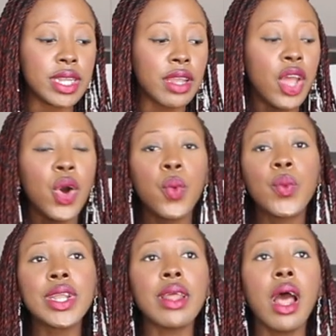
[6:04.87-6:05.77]
it
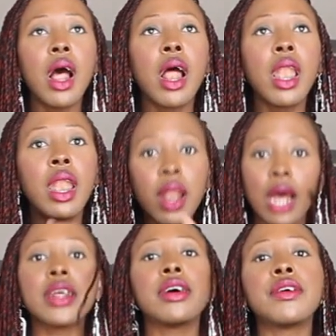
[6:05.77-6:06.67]
with a
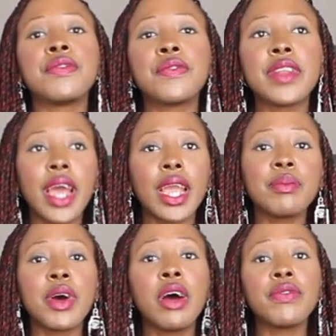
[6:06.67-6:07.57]
lot of
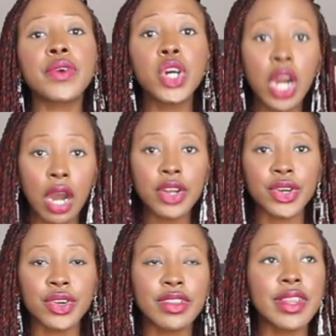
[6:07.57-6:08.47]
type of
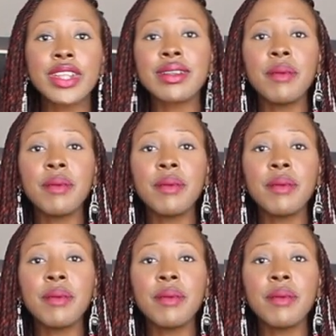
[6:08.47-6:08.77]
colors. It's